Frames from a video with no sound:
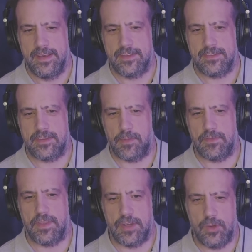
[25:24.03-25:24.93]
some
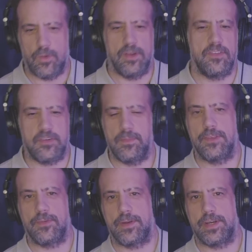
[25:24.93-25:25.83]
of the newer
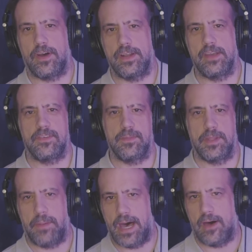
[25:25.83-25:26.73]
instruments were cutting some of
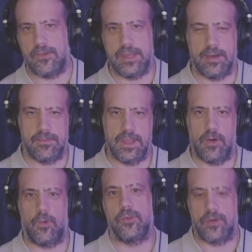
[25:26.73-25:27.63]
the poly of the
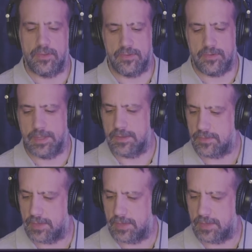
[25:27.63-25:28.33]
older instruments.